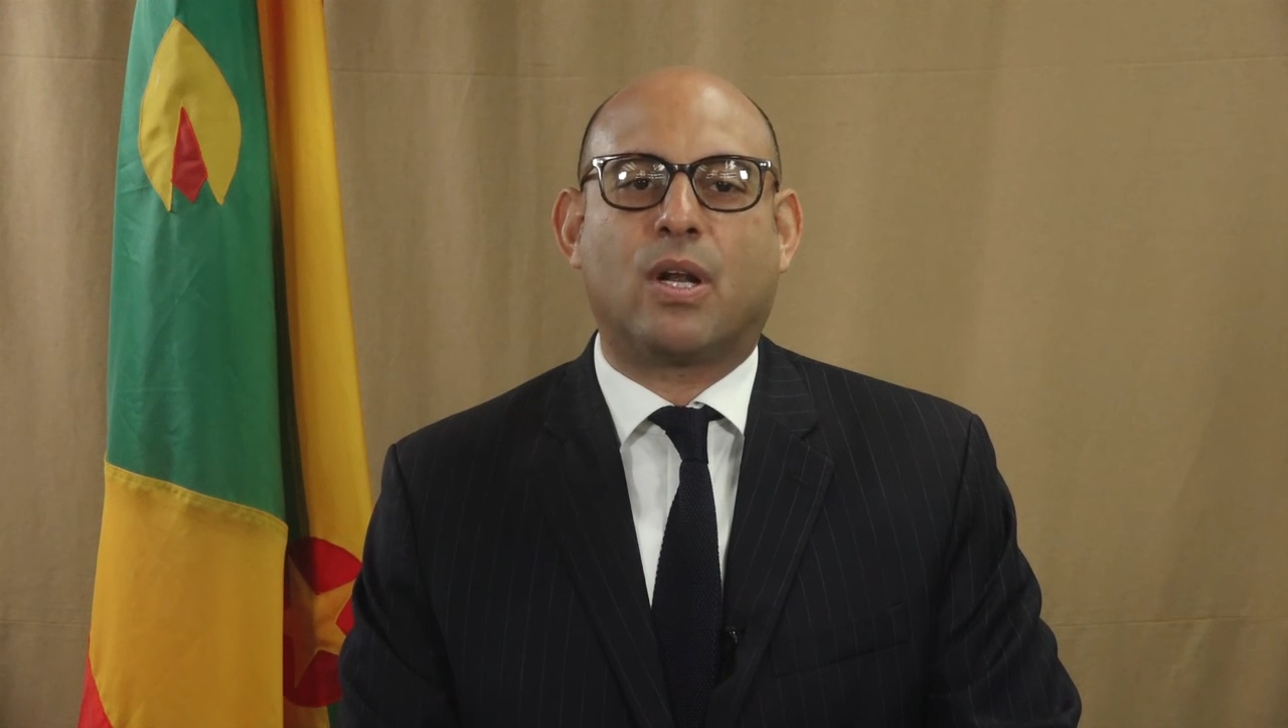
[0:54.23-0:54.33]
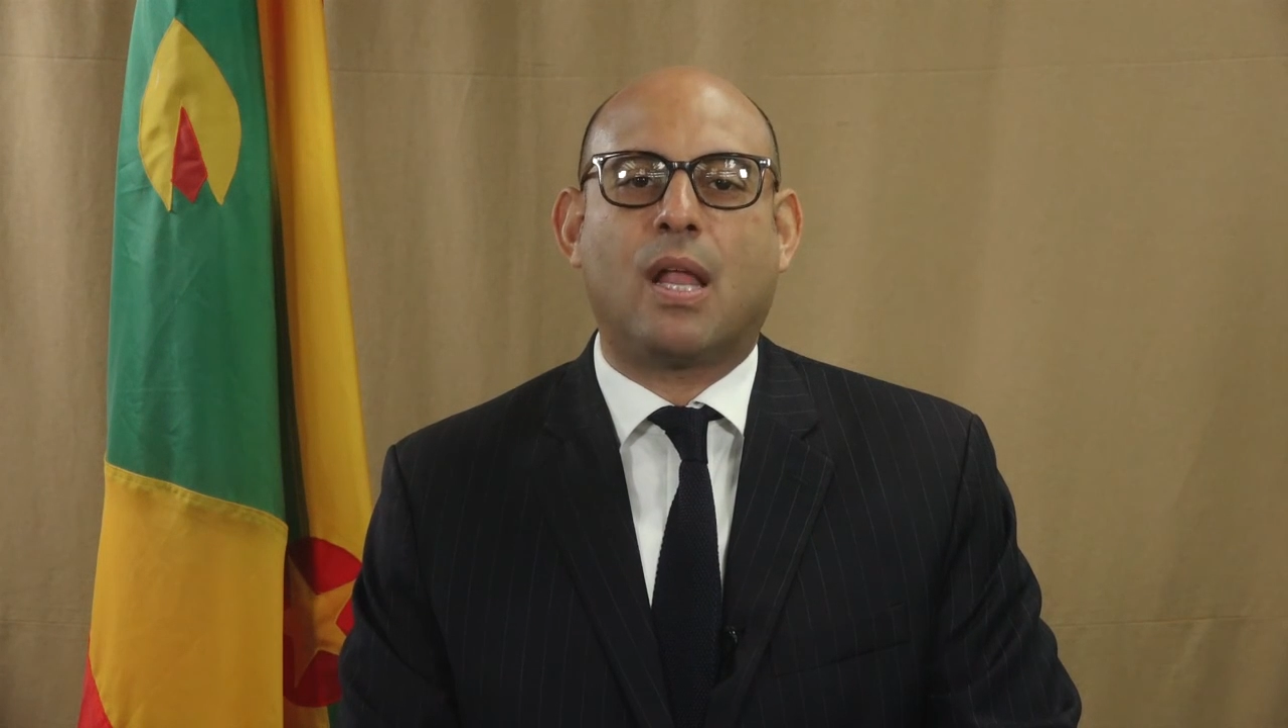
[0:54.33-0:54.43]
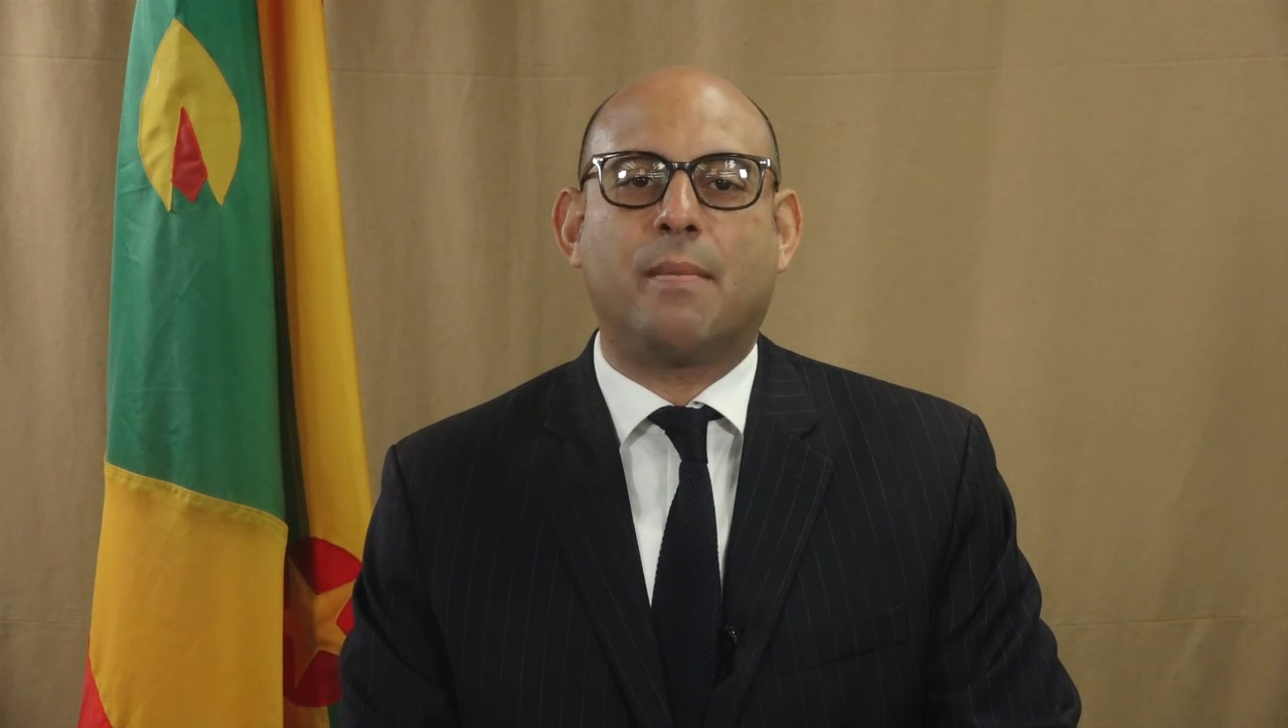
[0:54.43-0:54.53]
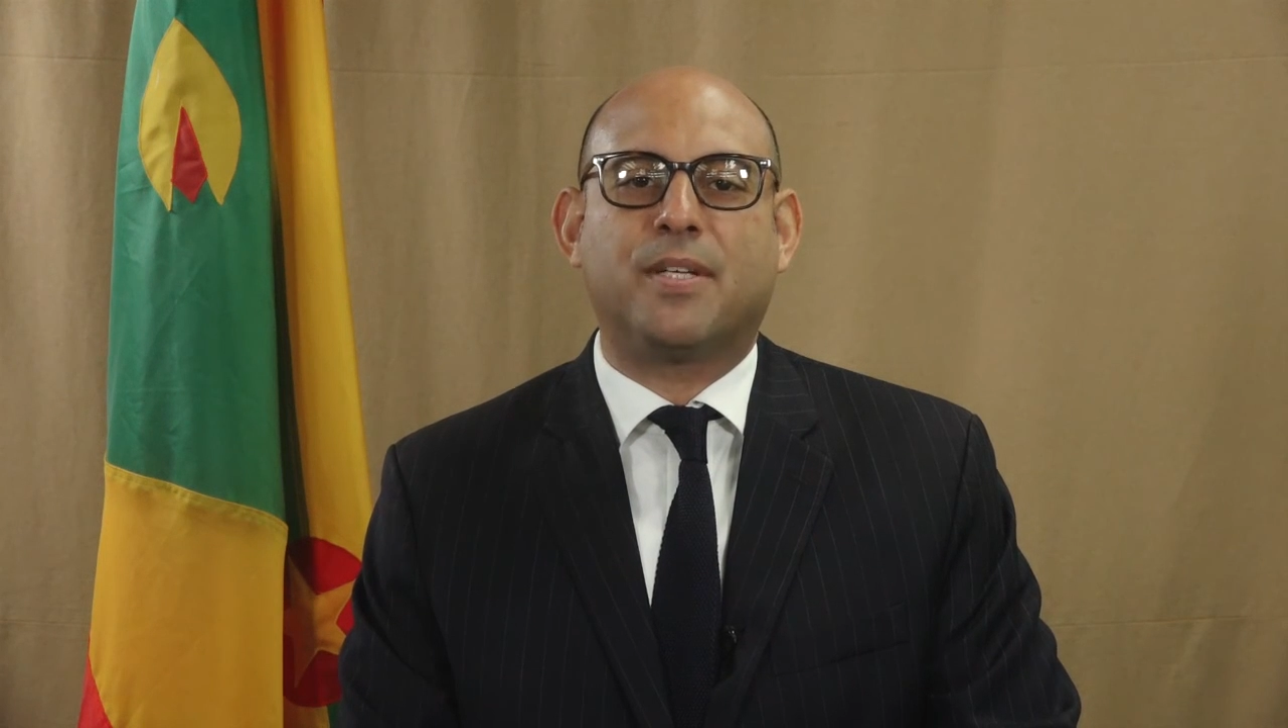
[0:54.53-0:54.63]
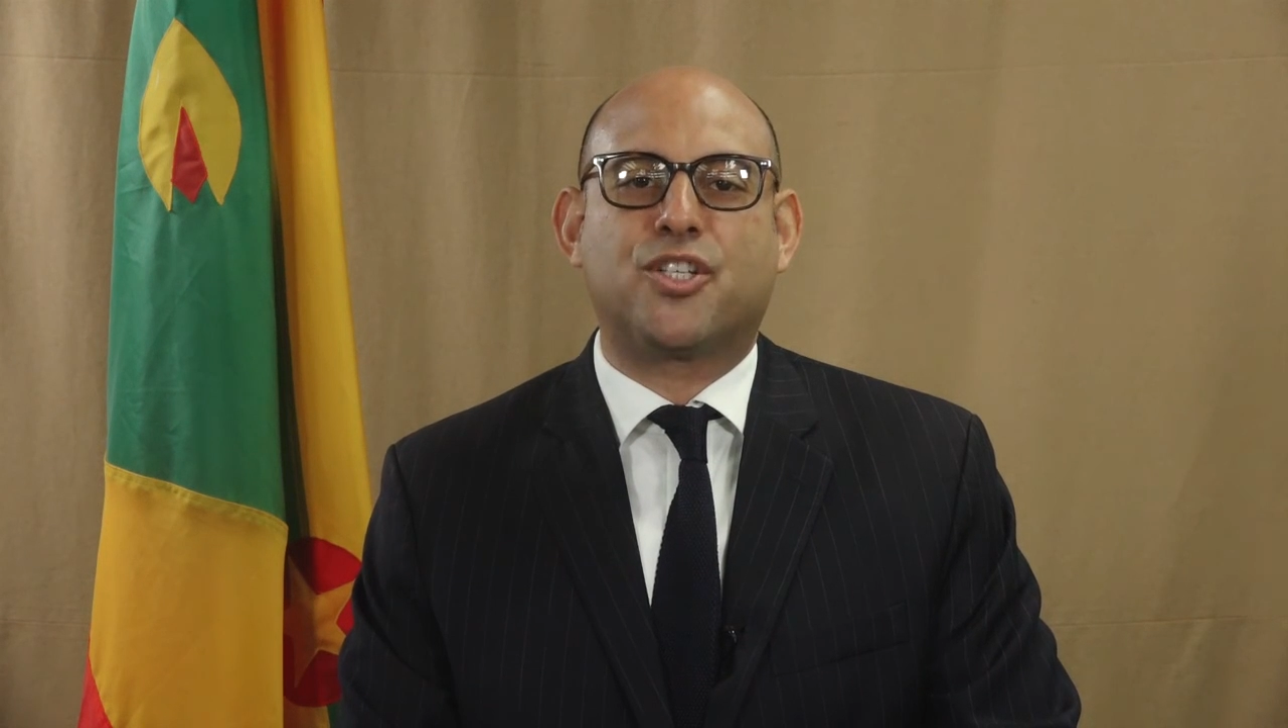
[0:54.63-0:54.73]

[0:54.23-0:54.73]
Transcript: Climate